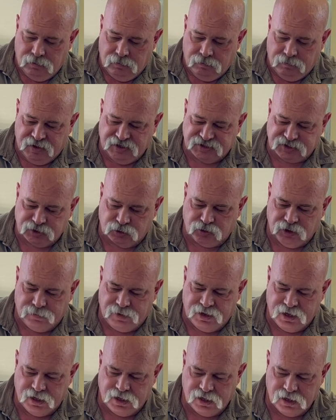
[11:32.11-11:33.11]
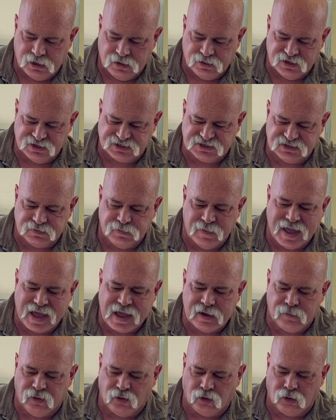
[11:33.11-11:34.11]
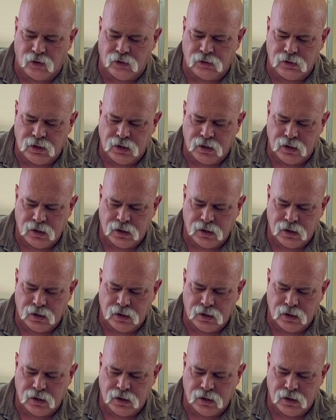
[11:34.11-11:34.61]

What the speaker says: Pistol grip, this is Magpul,